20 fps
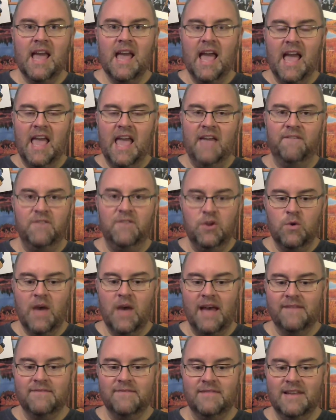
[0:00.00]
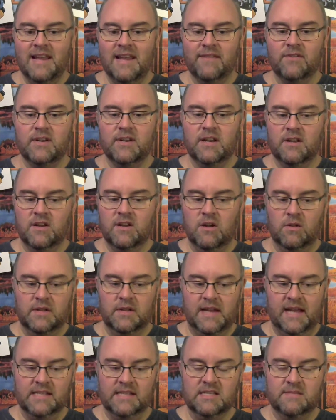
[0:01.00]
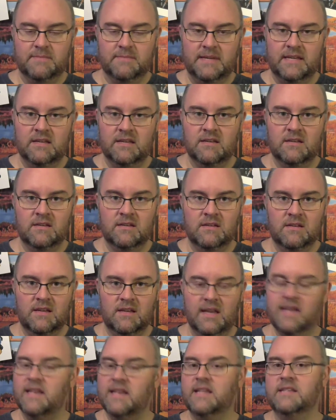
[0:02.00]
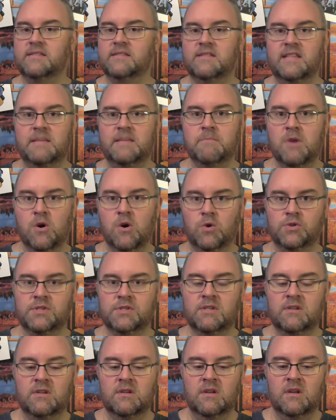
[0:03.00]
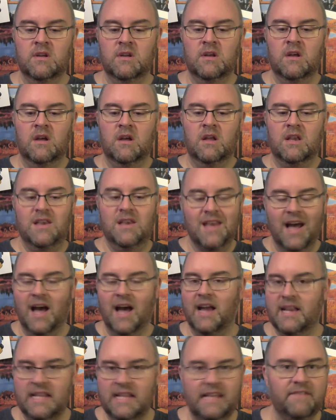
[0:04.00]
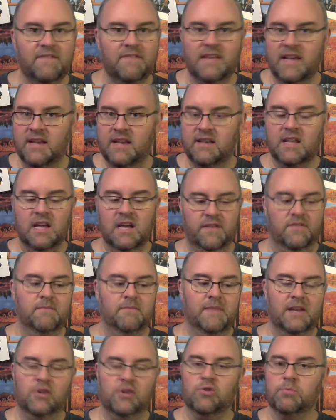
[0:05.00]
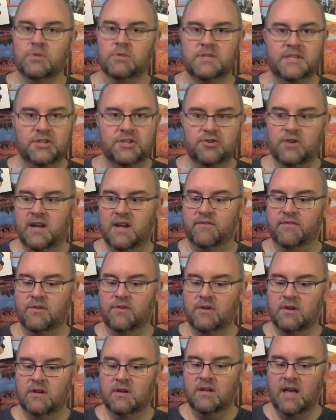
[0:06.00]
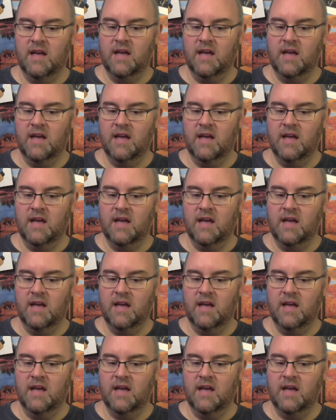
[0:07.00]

If you have never done a colonoscopy, it is the most non-event of a medical procedure ever.